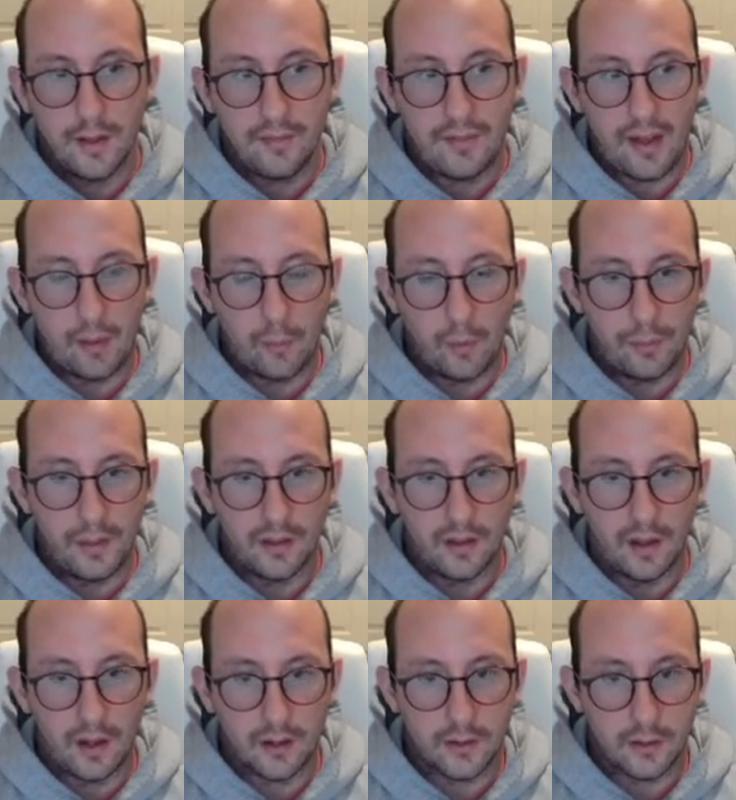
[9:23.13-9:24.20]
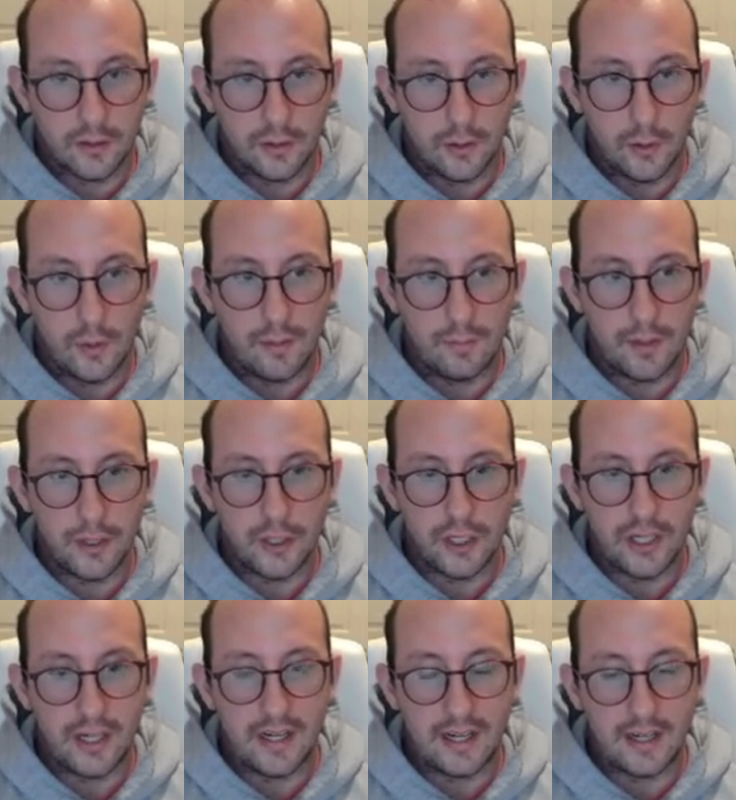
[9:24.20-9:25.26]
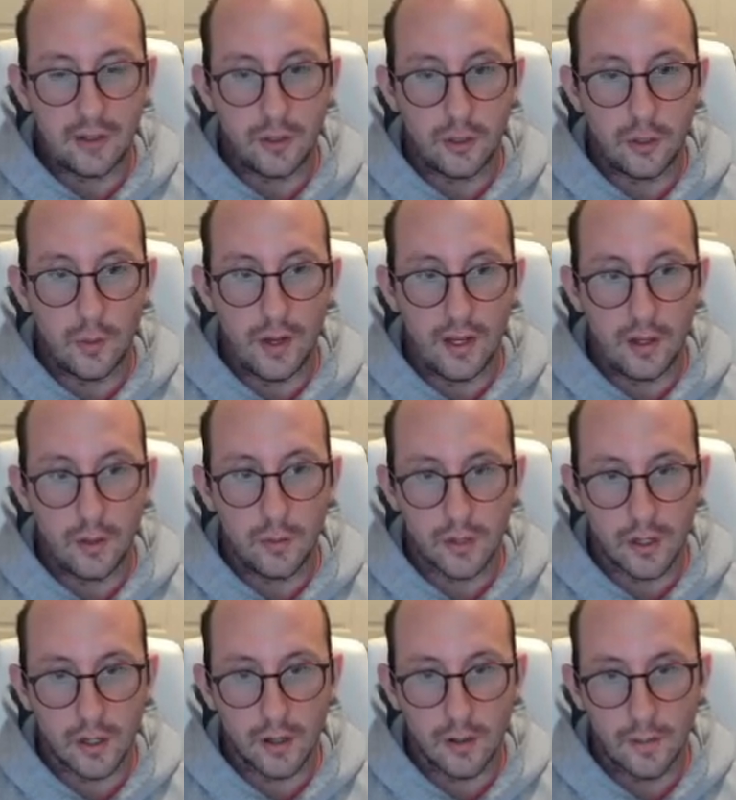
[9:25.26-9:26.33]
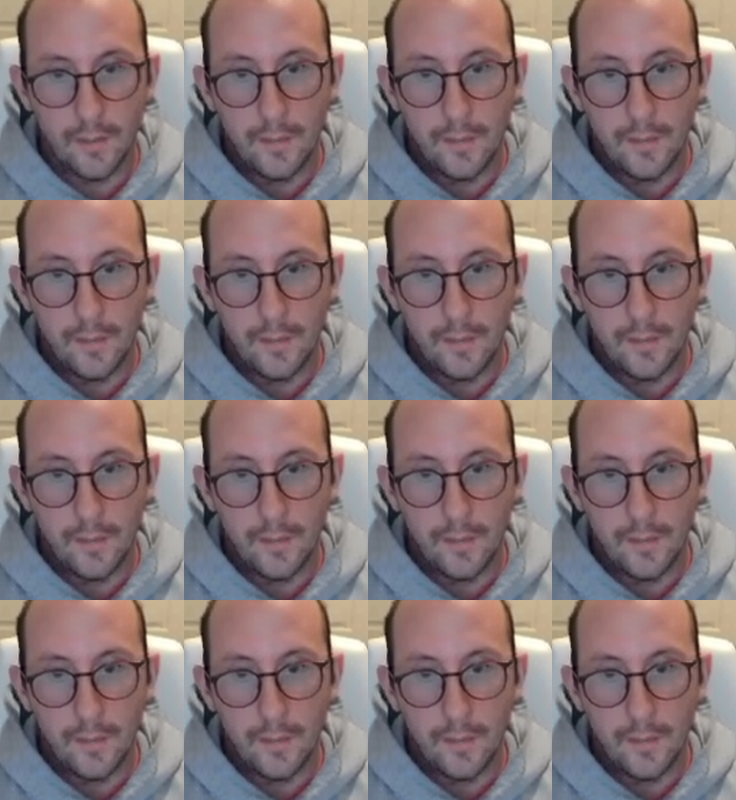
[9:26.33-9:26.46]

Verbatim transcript: that will be locked to a machine and to a user.